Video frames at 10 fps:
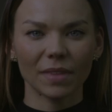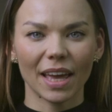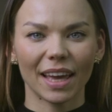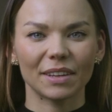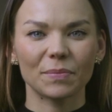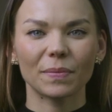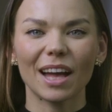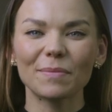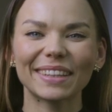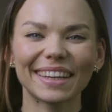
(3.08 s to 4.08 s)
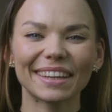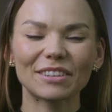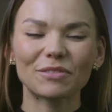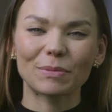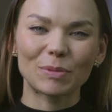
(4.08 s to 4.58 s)
Hey, I'm Thea
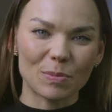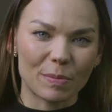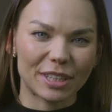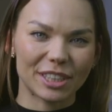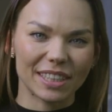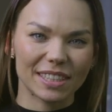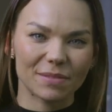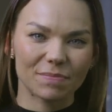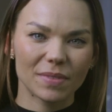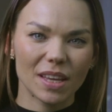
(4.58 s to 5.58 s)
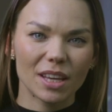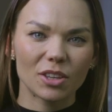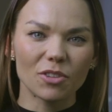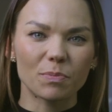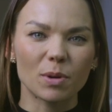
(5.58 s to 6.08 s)
from Supermetrics.
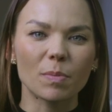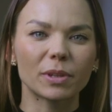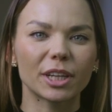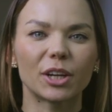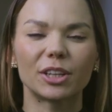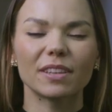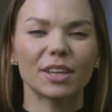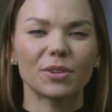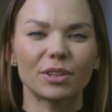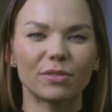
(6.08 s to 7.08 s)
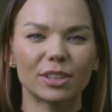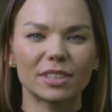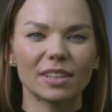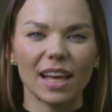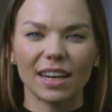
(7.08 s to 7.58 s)
You've probably heard that
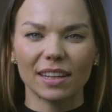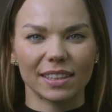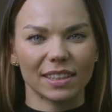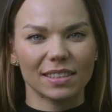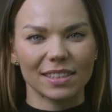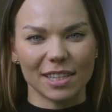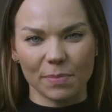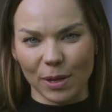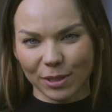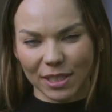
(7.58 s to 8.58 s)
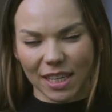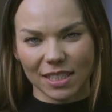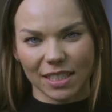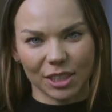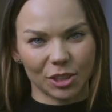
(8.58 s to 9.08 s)
Universal Analytics is about to
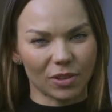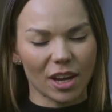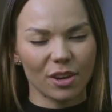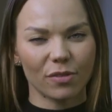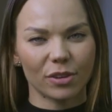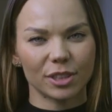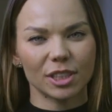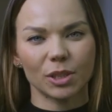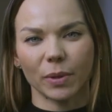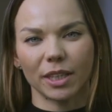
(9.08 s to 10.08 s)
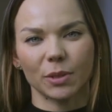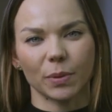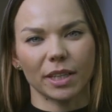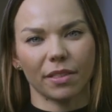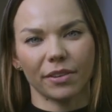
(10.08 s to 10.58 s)
sunset July 1st,
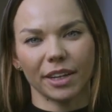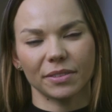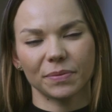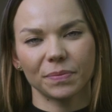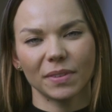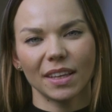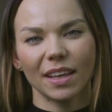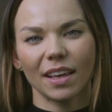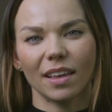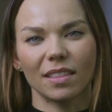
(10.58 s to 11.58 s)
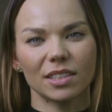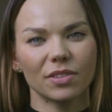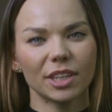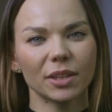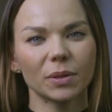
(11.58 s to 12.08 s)
2023. In this
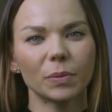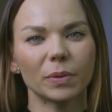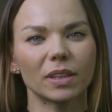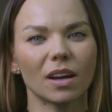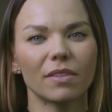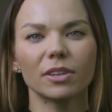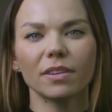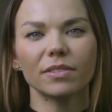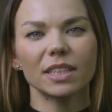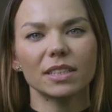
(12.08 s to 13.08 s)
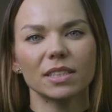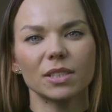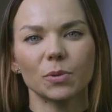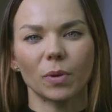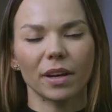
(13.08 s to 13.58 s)
video, we'll cover the reasons
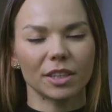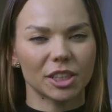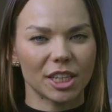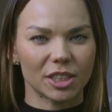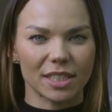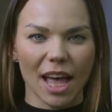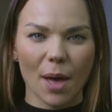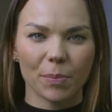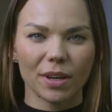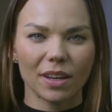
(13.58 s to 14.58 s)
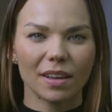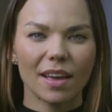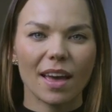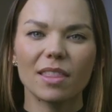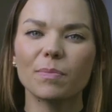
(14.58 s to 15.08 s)
why the change is happening
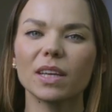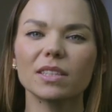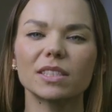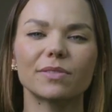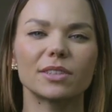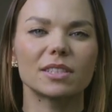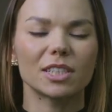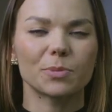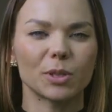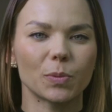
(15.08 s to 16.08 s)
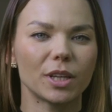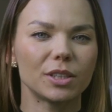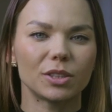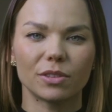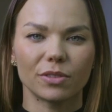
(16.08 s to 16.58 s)
and the biggest differences between
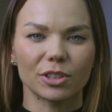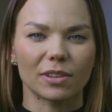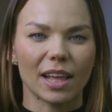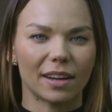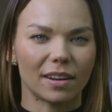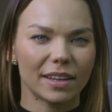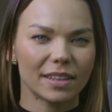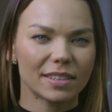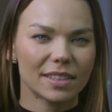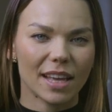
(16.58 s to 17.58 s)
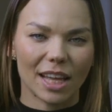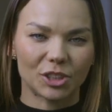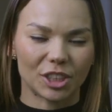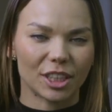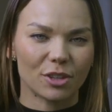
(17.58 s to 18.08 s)
Universal Analytics and
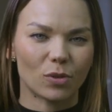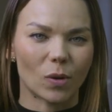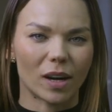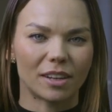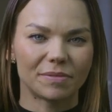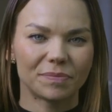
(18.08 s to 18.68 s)
GA4.